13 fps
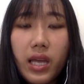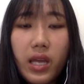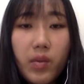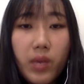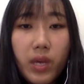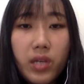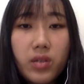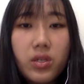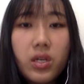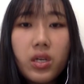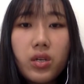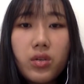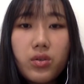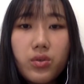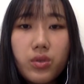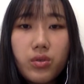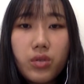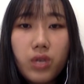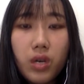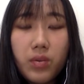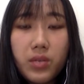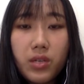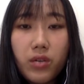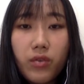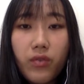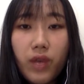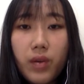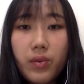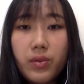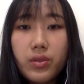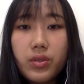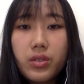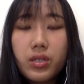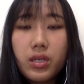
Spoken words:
image through the optical fibers.